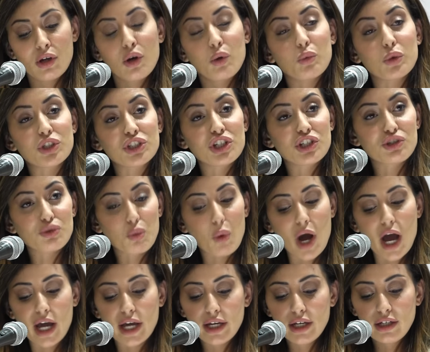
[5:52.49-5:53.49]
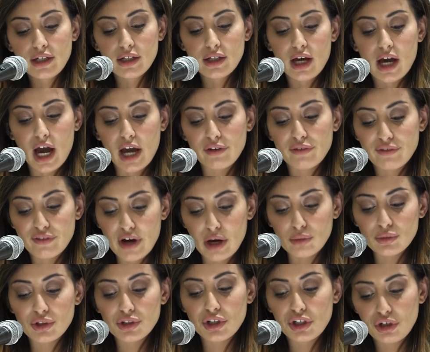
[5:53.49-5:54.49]
which is why I
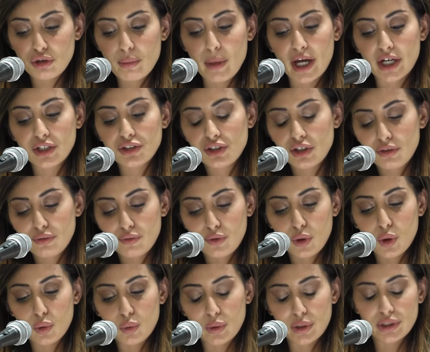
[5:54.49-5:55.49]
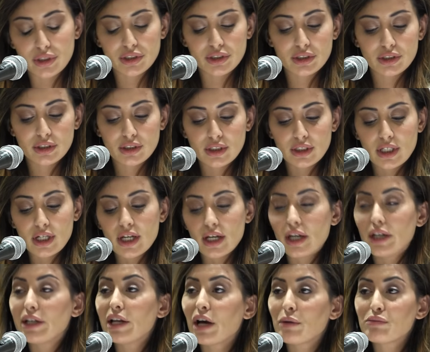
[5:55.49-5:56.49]
founded Humanity Forward,
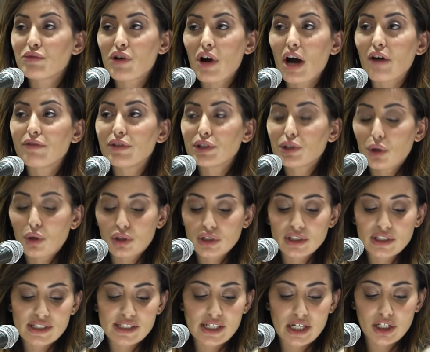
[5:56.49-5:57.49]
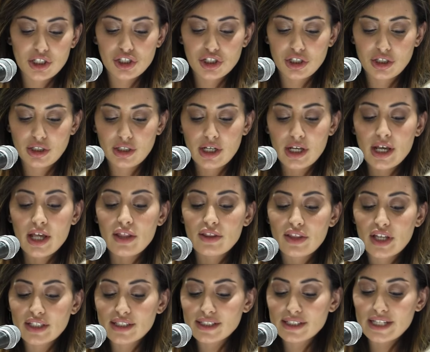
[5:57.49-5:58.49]
a nonprofit organization
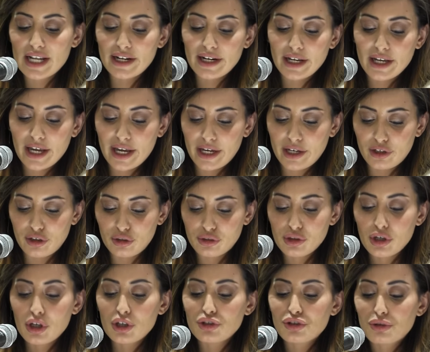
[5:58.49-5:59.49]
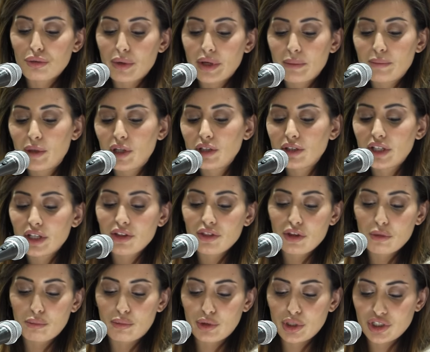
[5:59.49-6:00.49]
that's dedicated to rebuilding
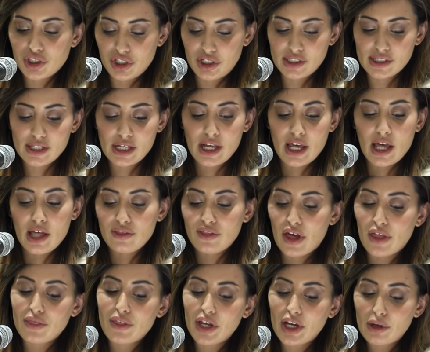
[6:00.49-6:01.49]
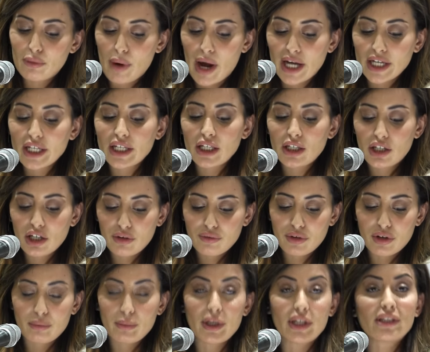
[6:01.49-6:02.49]
the bridges that the Iraqi
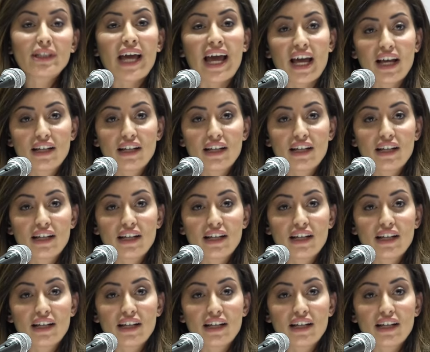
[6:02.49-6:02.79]
government